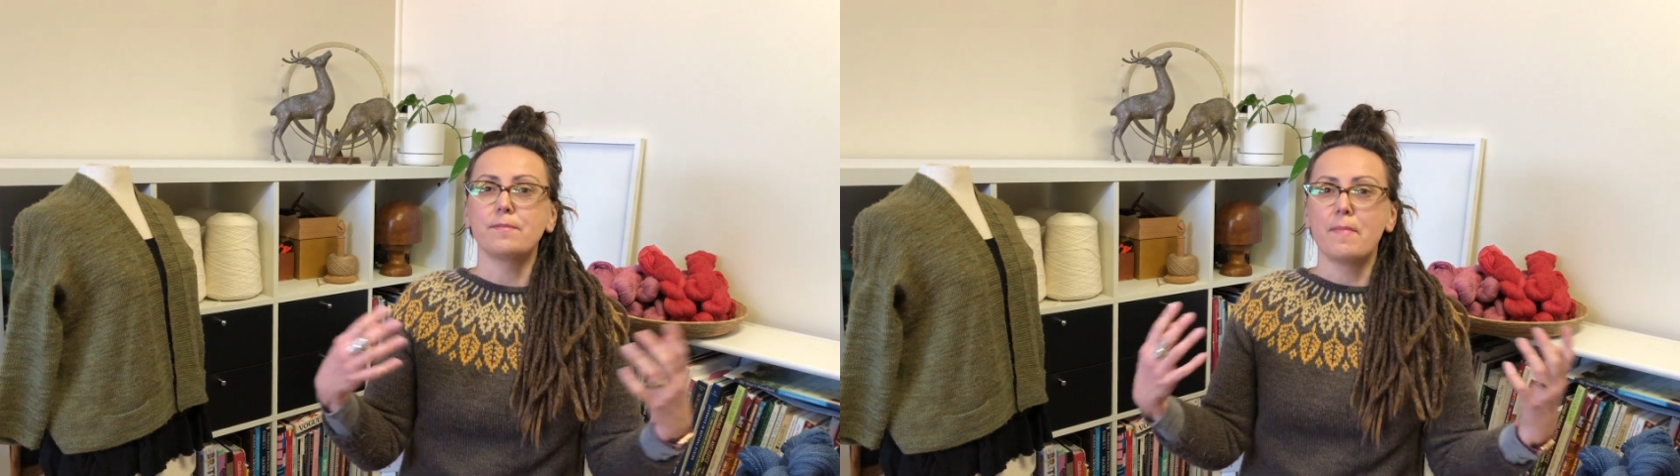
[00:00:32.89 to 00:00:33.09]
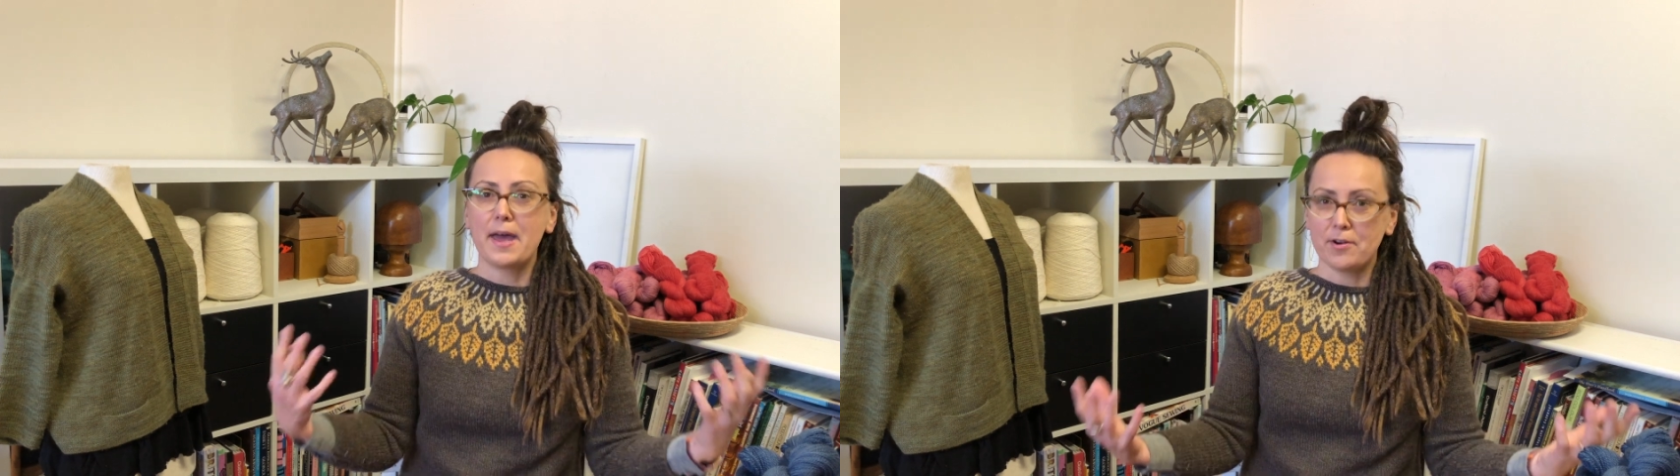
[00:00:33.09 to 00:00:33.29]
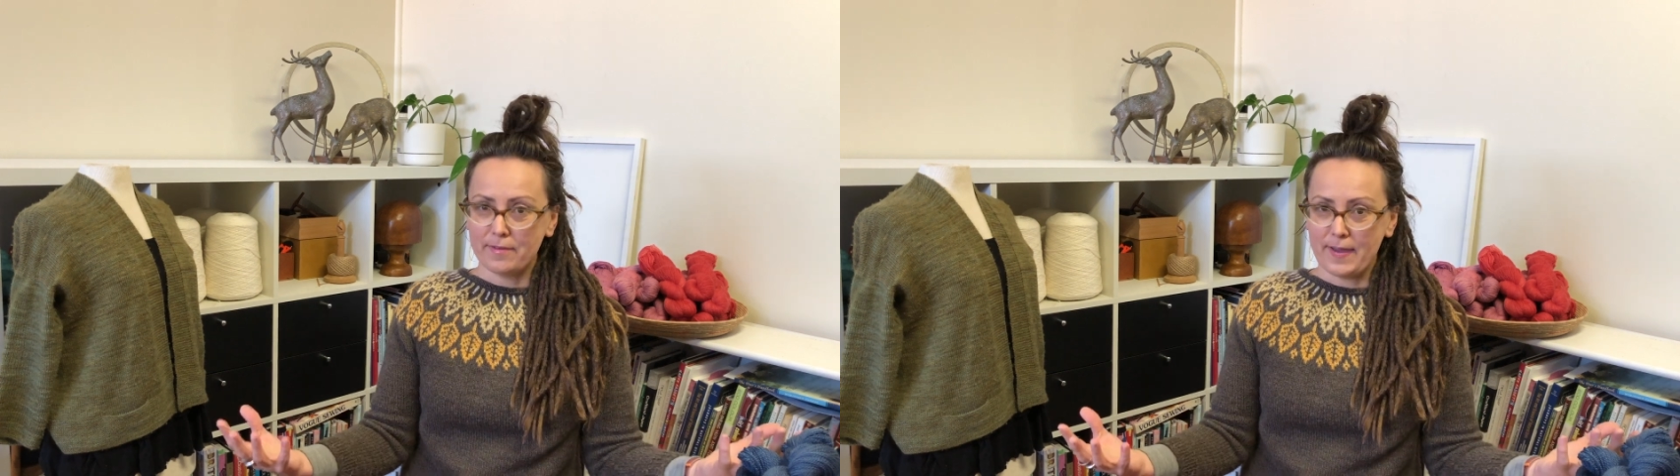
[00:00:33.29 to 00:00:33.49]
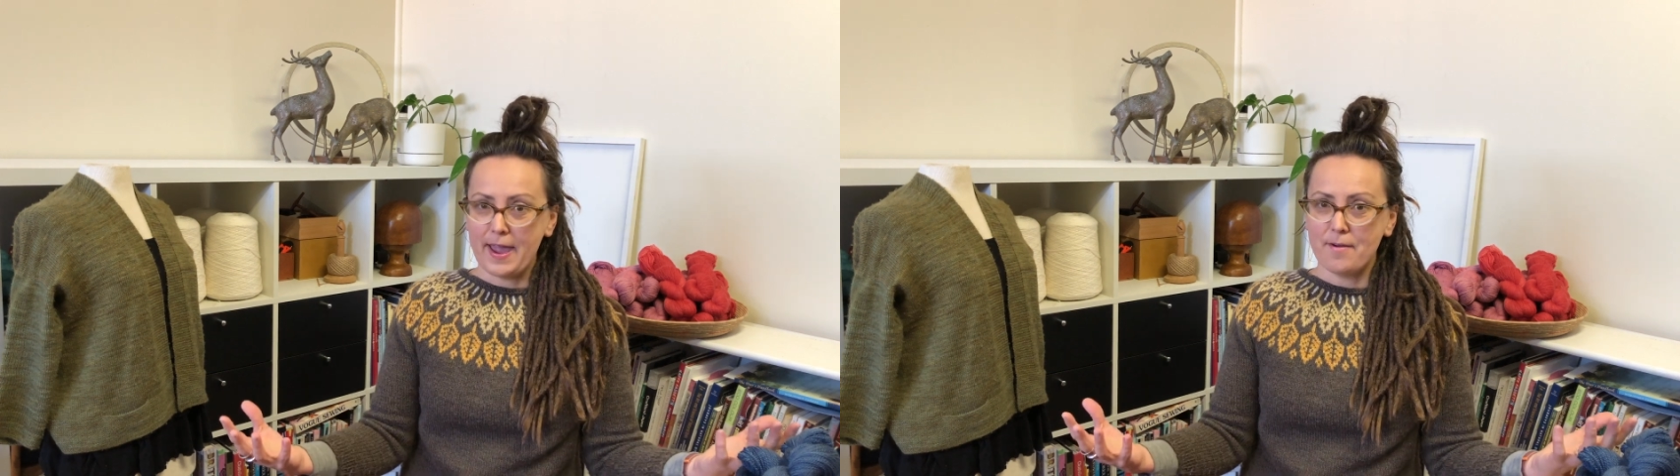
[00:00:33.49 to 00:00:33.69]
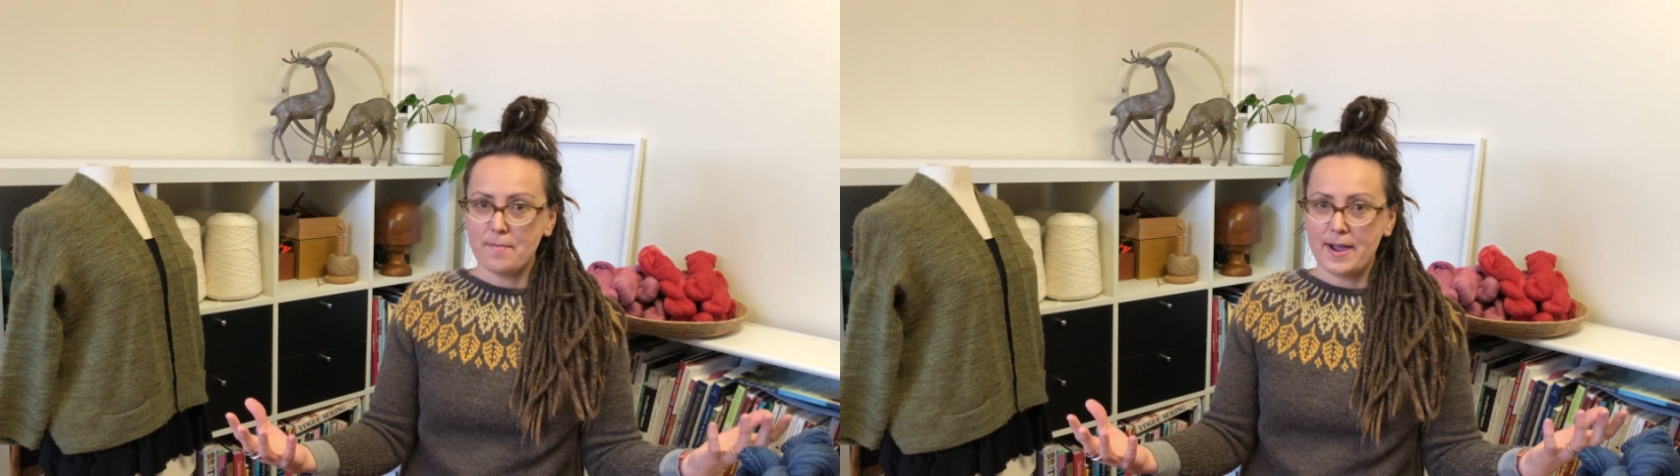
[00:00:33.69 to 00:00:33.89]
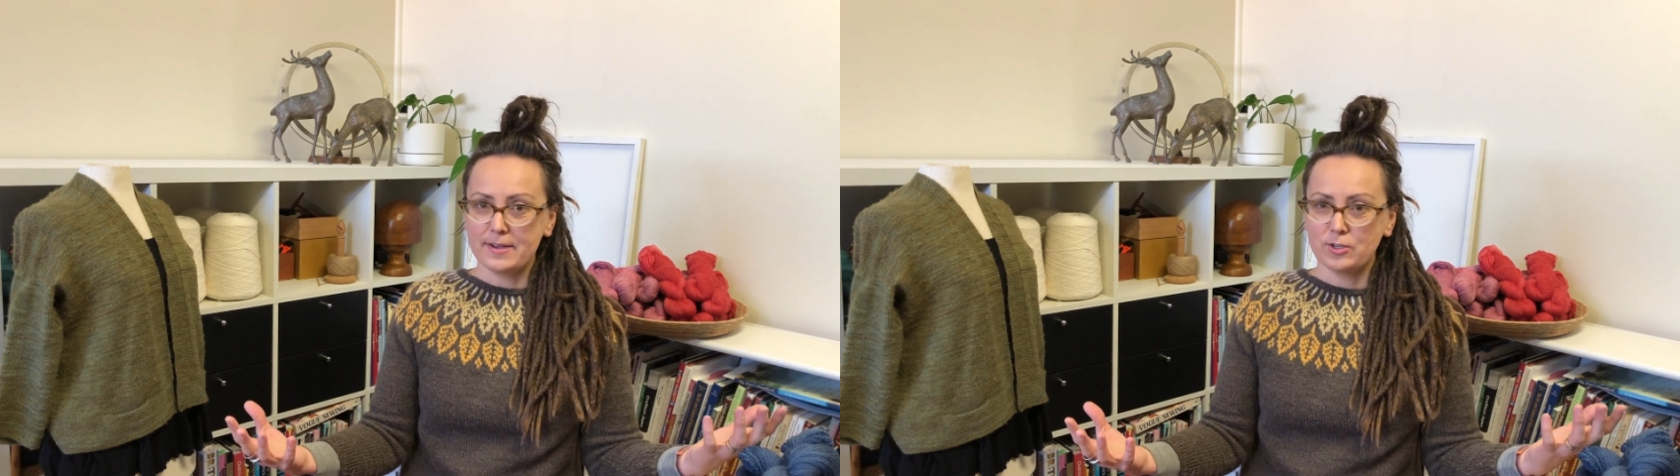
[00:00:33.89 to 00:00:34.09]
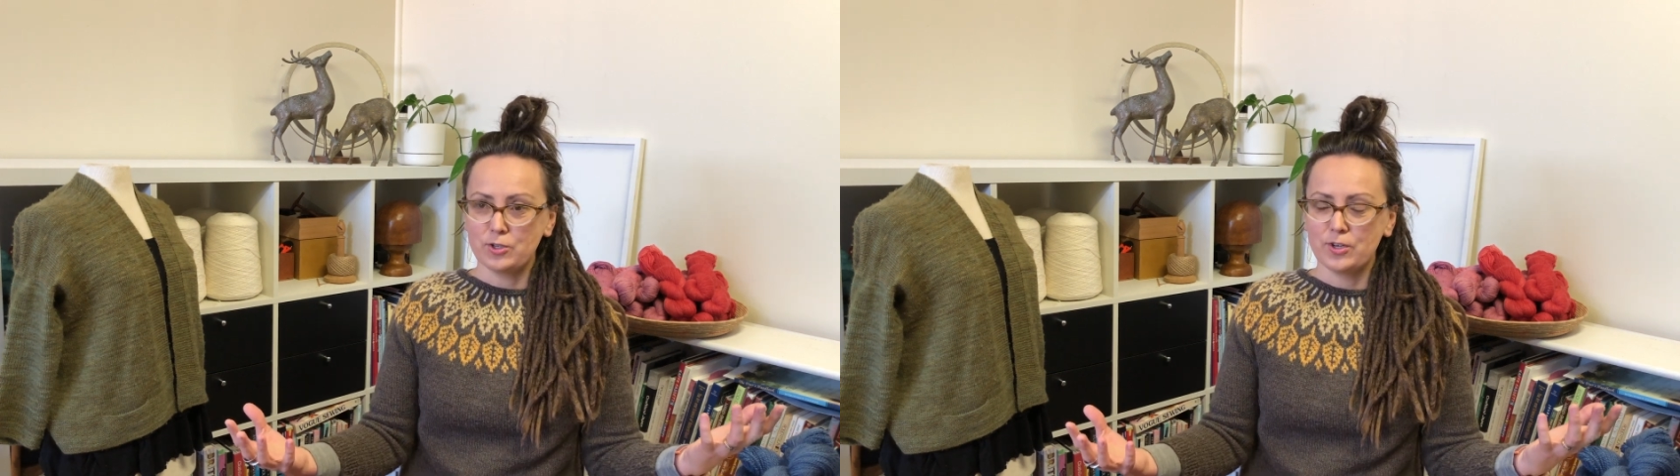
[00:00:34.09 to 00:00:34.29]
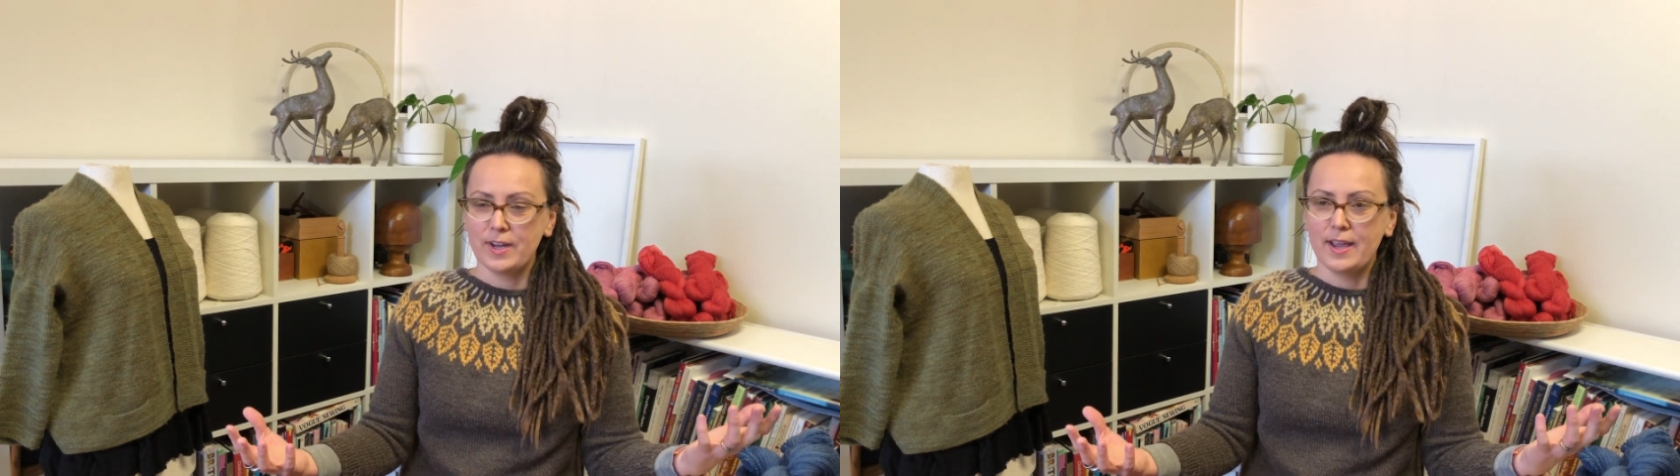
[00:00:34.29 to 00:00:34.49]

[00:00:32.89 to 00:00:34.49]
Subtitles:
matter of how much.